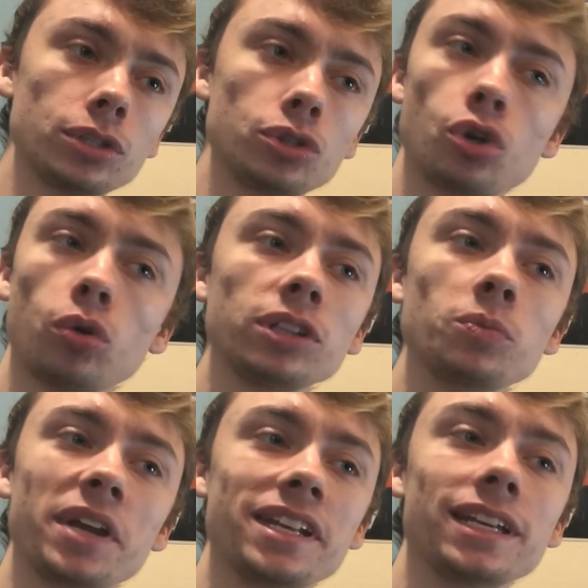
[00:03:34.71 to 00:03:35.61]
totally
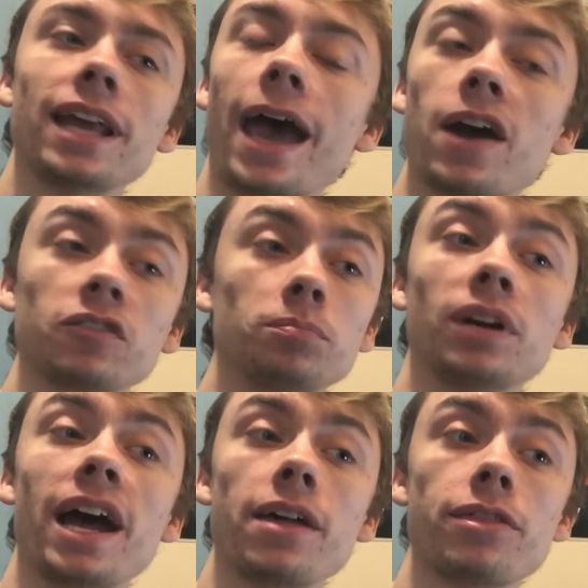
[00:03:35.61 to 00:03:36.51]
winded, out of
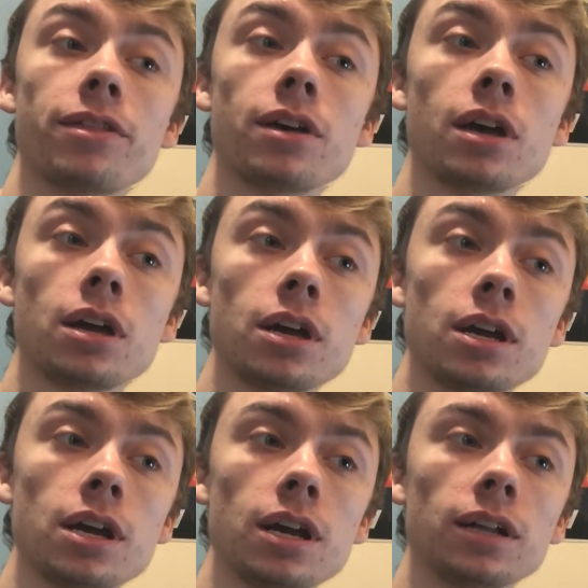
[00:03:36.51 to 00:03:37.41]
breath.
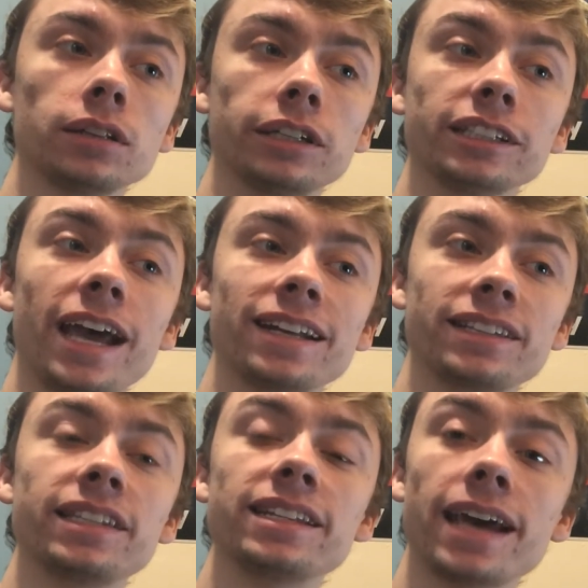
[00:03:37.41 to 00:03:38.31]
Literally had to
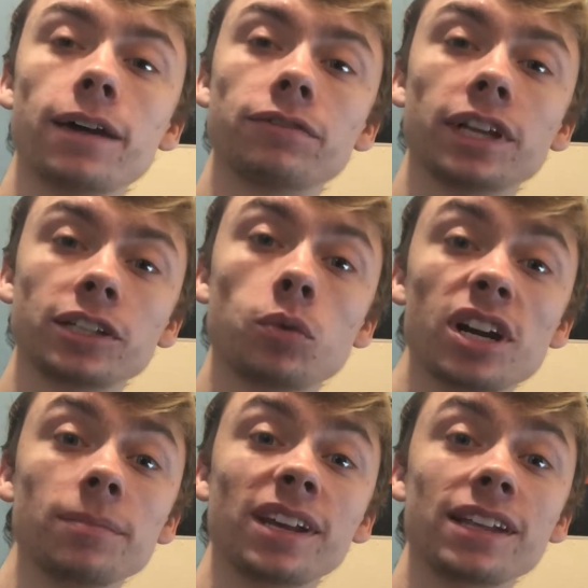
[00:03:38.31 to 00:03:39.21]
sit down for like
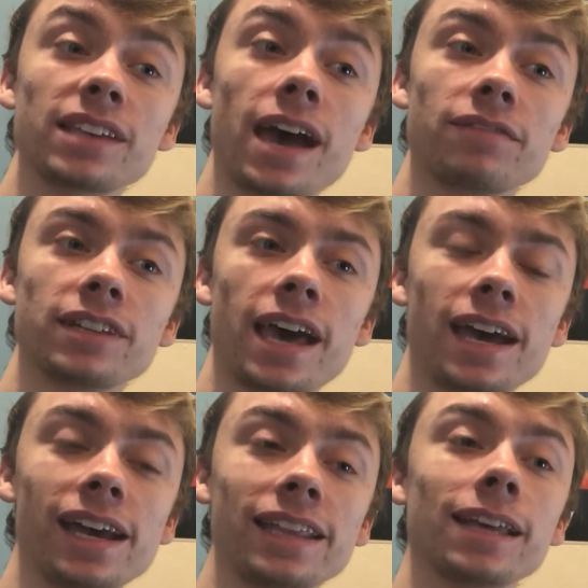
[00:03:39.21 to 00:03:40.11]
20 minutes after
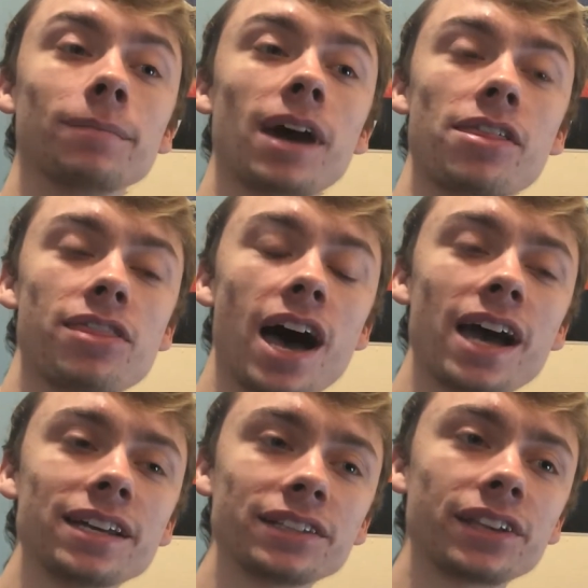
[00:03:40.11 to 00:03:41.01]
that. And then my
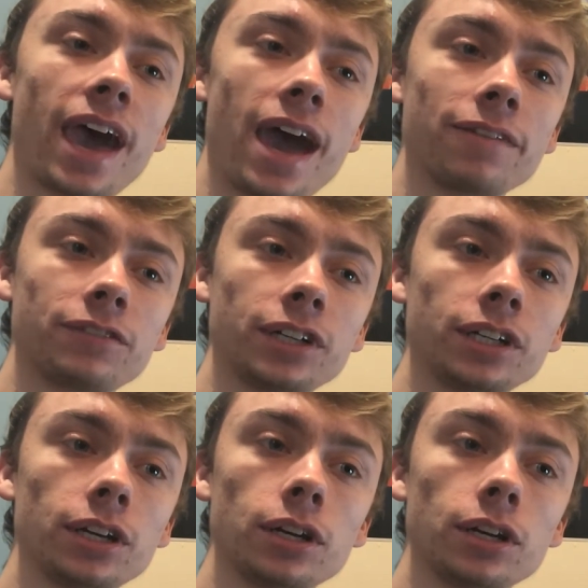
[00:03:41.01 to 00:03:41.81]
thighs after